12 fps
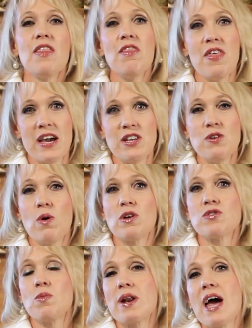Then you
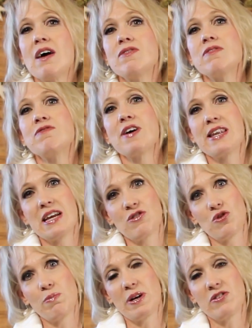also want to have a
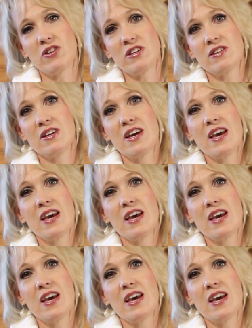financial budget.